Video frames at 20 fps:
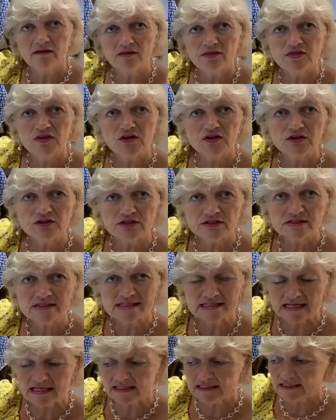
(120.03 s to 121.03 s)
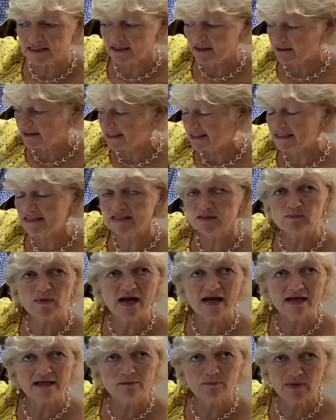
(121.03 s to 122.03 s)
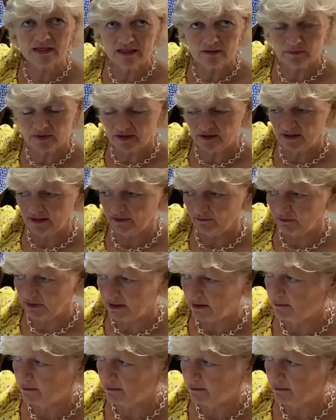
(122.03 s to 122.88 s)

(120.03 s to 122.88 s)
third Zadie. Zadie's by Paper Theory